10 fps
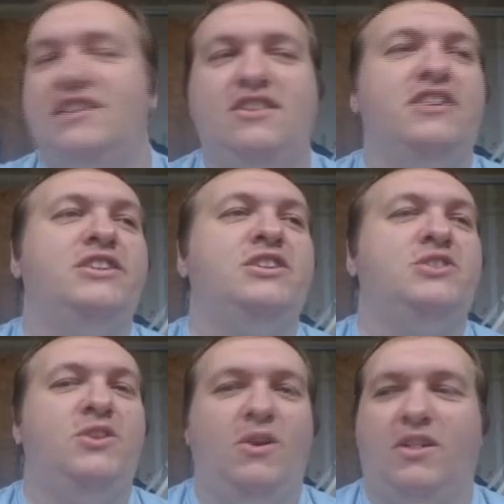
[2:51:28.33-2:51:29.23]
As long as your
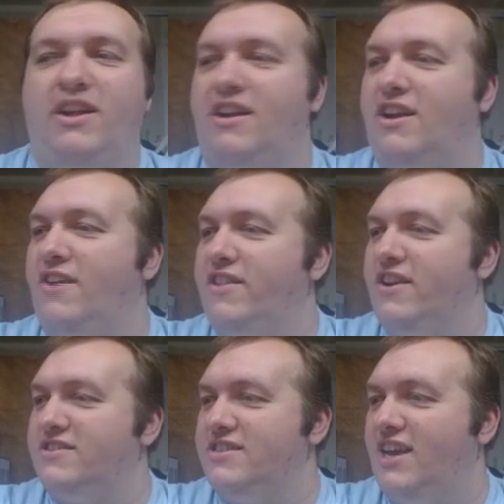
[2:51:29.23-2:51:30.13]
pseudo cleric over
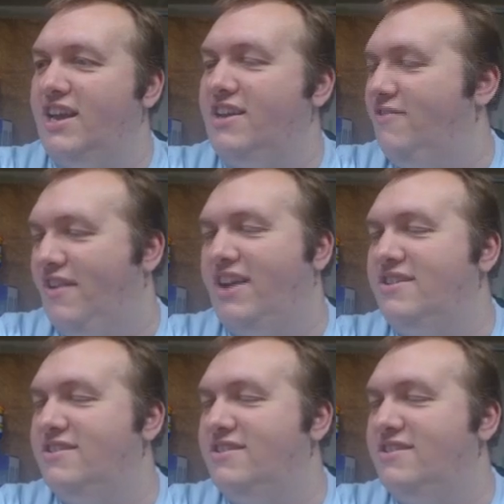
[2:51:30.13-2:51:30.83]
there doesn't die, you're fine.